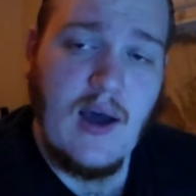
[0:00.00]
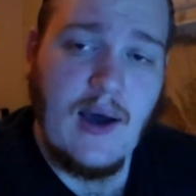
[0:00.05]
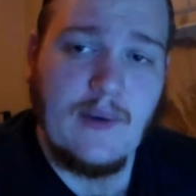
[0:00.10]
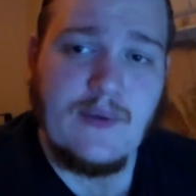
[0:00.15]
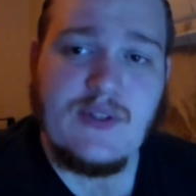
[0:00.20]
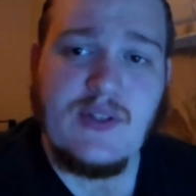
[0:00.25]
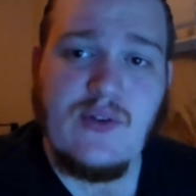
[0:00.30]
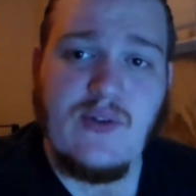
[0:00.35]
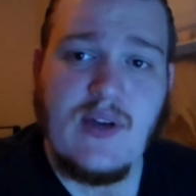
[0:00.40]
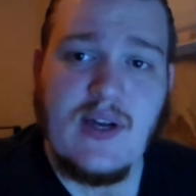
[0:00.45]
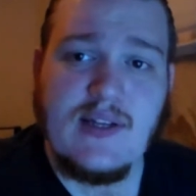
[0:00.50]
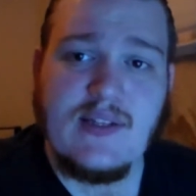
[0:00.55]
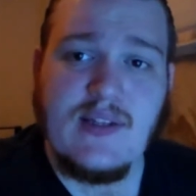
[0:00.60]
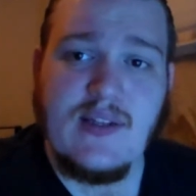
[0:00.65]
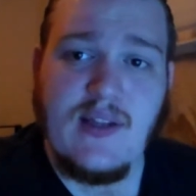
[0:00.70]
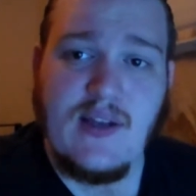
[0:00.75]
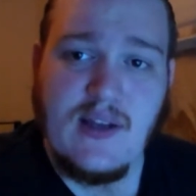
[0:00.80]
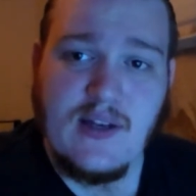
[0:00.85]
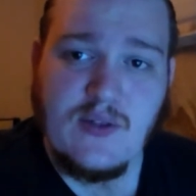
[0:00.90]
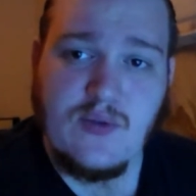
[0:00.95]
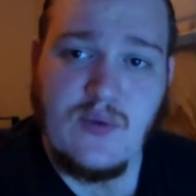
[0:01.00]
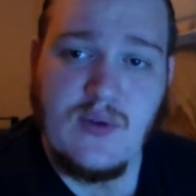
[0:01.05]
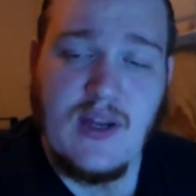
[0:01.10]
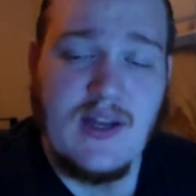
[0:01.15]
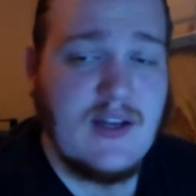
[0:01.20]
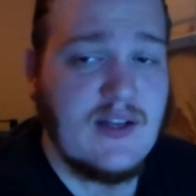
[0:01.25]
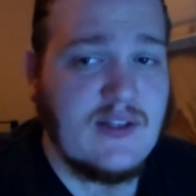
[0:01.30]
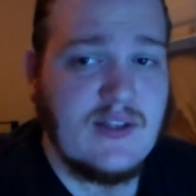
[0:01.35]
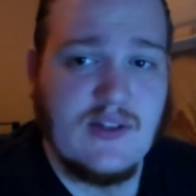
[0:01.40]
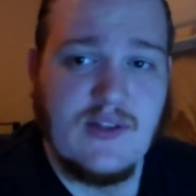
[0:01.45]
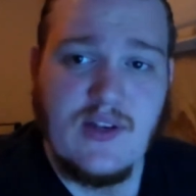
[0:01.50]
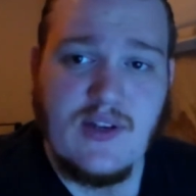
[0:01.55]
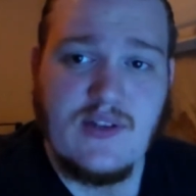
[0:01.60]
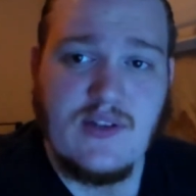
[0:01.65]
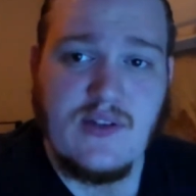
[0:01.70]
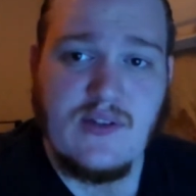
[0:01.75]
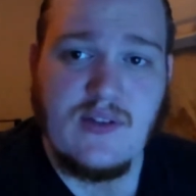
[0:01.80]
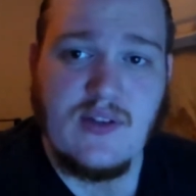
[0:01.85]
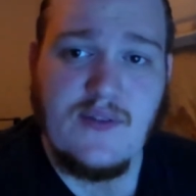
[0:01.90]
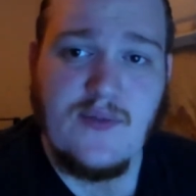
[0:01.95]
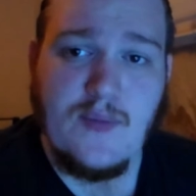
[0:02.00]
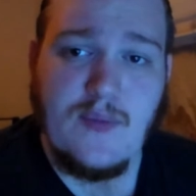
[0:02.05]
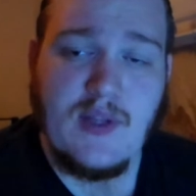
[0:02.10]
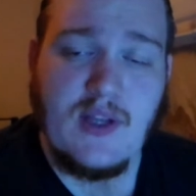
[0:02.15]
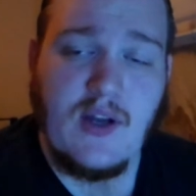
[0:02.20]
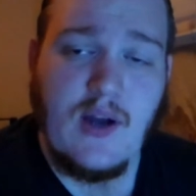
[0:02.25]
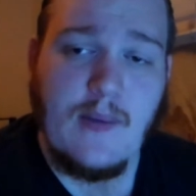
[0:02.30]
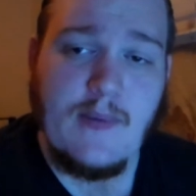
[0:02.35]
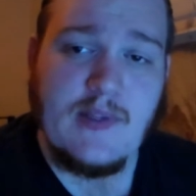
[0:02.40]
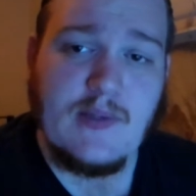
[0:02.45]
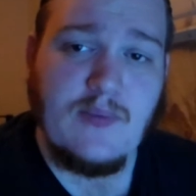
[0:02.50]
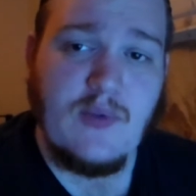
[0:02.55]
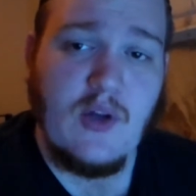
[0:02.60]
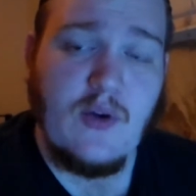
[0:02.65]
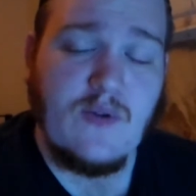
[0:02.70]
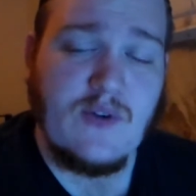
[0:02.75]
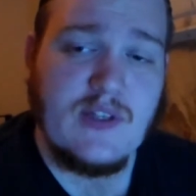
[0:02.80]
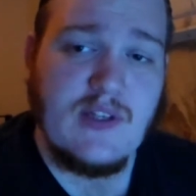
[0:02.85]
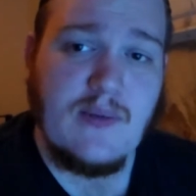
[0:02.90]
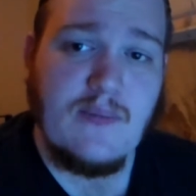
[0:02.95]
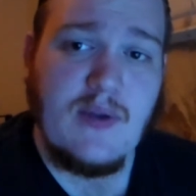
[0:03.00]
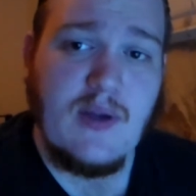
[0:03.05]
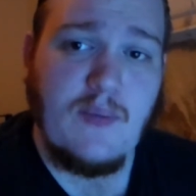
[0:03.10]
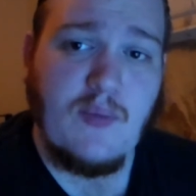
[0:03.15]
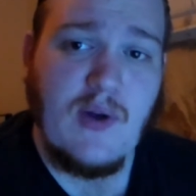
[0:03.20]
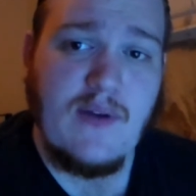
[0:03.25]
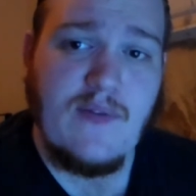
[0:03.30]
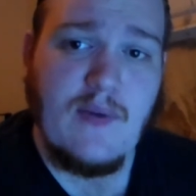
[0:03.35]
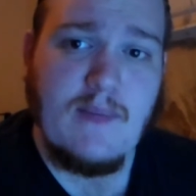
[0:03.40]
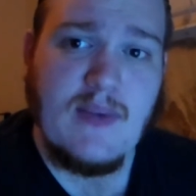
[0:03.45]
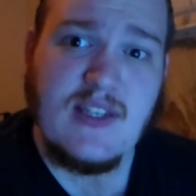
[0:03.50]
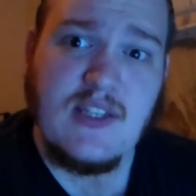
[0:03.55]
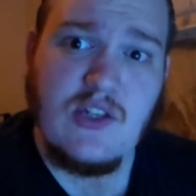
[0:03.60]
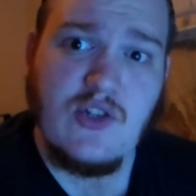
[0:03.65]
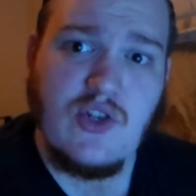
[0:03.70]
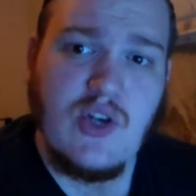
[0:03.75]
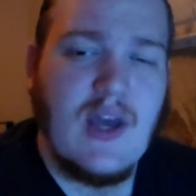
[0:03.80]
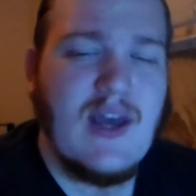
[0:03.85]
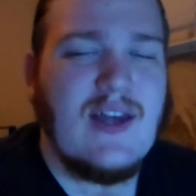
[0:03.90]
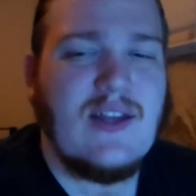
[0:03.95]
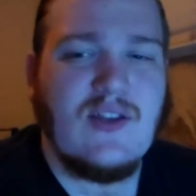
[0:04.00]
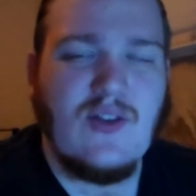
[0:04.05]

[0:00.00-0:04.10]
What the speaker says: I will see you guys in the next one. Any suggestions, leave them in the comments below or send me a private message.